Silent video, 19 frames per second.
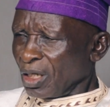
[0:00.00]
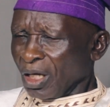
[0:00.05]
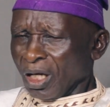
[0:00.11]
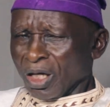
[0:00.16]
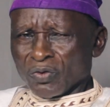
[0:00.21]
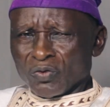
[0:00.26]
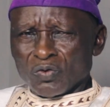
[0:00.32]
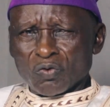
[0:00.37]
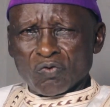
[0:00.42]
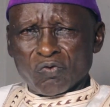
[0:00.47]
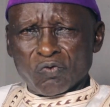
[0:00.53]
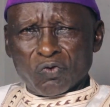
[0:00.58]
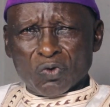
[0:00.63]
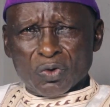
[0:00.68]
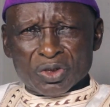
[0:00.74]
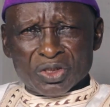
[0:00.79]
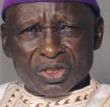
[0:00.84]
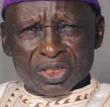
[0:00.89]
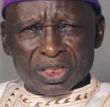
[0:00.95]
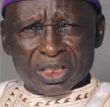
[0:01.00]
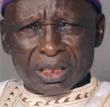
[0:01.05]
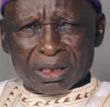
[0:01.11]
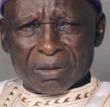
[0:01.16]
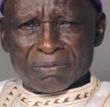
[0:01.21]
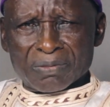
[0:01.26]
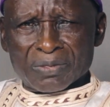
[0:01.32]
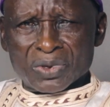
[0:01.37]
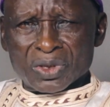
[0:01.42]
And to force
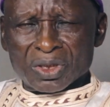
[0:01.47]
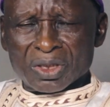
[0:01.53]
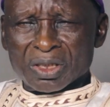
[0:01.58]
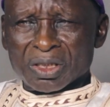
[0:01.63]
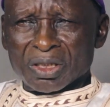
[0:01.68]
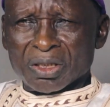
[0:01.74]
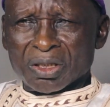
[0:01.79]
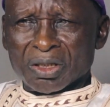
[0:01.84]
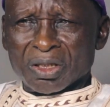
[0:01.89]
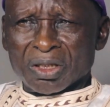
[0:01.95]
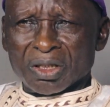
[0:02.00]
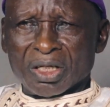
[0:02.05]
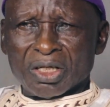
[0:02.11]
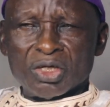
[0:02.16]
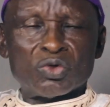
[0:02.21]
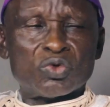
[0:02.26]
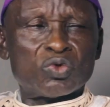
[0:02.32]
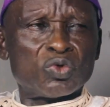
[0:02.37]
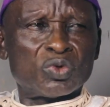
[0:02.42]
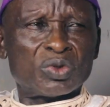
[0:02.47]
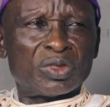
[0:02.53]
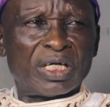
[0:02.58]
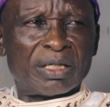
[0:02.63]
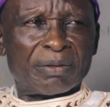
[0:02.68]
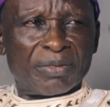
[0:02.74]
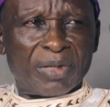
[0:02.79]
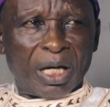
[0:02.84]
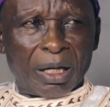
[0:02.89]
them, it took
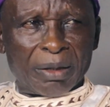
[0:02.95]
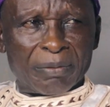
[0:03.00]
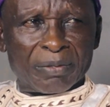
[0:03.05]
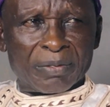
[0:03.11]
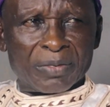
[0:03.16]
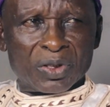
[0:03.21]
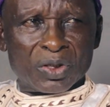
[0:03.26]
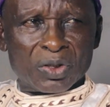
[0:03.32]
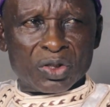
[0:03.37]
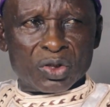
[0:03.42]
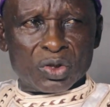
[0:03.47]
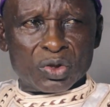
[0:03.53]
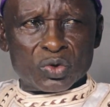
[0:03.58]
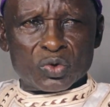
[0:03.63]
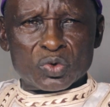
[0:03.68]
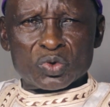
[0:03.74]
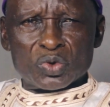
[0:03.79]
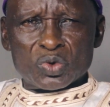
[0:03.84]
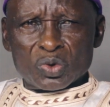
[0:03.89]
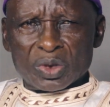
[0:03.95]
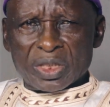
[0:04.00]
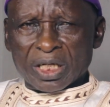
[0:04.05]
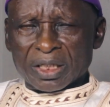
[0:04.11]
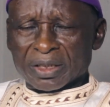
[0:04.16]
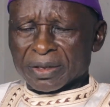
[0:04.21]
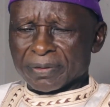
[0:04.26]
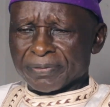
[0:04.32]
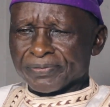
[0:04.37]
them time to do
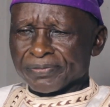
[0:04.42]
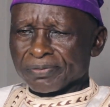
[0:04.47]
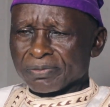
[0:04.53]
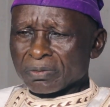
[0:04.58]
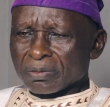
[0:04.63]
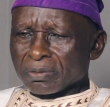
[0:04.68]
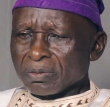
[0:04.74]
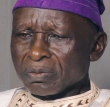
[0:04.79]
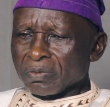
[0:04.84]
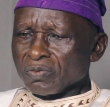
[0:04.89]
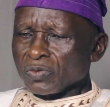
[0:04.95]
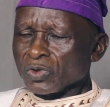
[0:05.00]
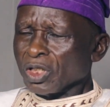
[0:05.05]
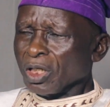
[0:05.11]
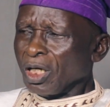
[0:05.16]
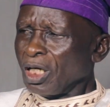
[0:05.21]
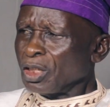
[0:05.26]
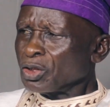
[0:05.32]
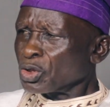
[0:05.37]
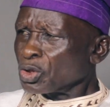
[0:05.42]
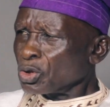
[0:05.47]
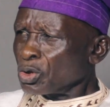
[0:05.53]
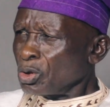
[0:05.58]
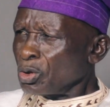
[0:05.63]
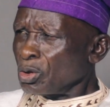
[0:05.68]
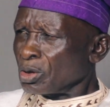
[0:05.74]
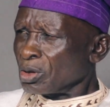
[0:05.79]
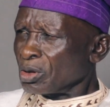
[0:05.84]
that. And
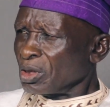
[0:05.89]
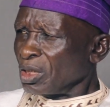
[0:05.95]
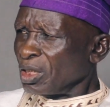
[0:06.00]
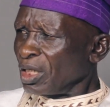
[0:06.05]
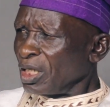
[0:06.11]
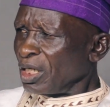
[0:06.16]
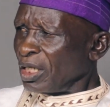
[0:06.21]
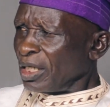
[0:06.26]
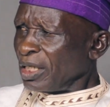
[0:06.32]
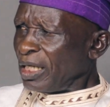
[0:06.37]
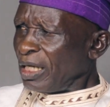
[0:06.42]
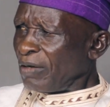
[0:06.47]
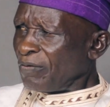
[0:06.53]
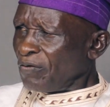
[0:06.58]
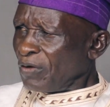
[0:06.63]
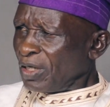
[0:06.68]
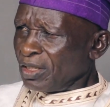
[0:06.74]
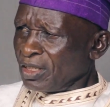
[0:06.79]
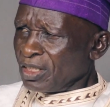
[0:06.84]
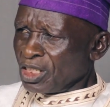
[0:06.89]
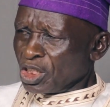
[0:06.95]
so, they found